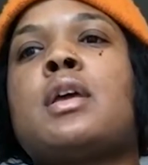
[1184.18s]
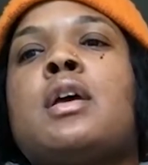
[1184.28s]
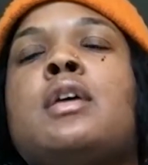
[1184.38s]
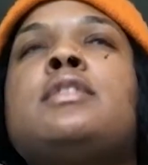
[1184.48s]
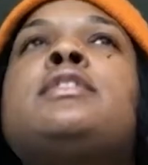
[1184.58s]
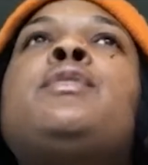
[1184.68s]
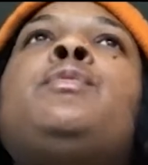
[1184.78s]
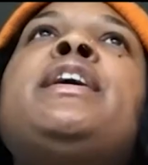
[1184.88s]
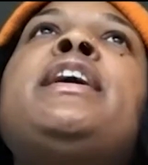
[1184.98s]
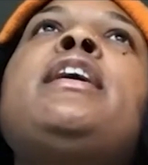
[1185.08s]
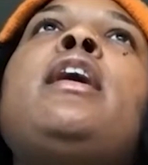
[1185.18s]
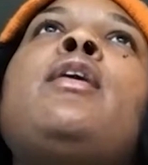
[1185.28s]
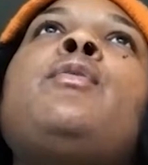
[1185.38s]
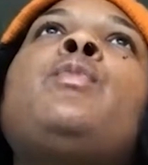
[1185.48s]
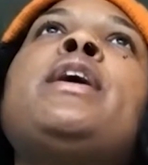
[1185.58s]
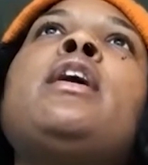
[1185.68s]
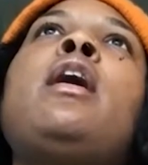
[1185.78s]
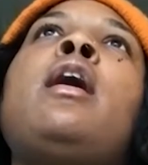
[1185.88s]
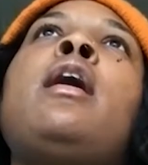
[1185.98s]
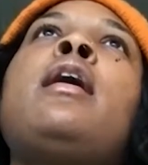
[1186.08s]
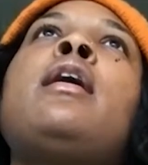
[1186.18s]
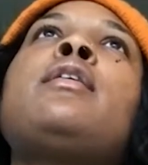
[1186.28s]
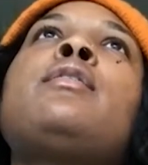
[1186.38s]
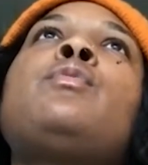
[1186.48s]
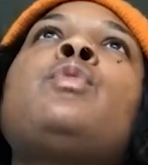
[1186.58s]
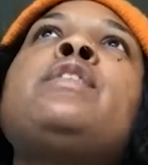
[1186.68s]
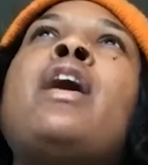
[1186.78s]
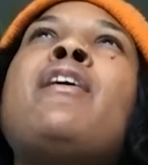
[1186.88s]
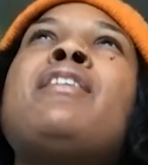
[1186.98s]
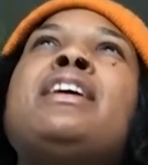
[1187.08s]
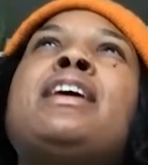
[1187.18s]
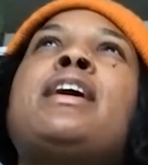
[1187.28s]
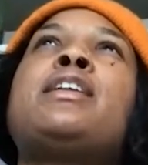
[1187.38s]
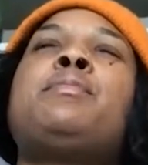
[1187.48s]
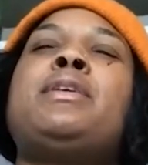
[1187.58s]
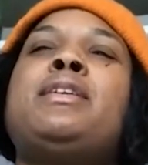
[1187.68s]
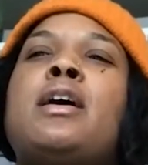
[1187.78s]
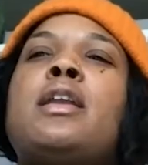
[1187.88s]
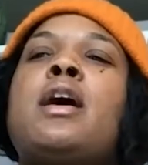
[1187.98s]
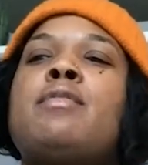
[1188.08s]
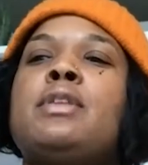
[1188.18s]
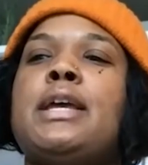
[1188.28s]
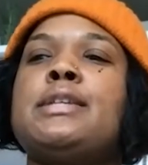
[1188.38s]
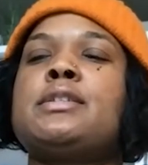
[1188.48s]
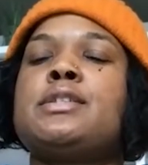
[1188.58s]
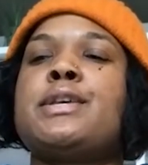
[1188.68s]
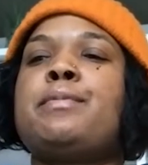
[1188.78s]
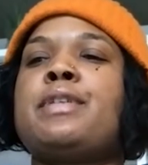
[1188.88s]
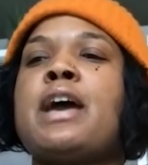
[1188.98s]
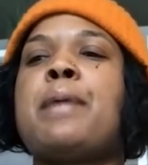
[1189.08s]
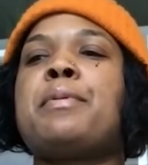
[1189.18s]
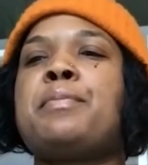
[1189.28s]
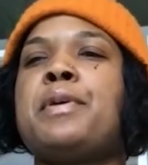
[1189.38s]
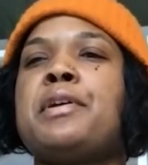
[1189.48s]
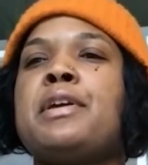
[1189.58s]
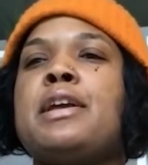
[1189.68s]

So we've already kind of begun our relationship with Happy Period.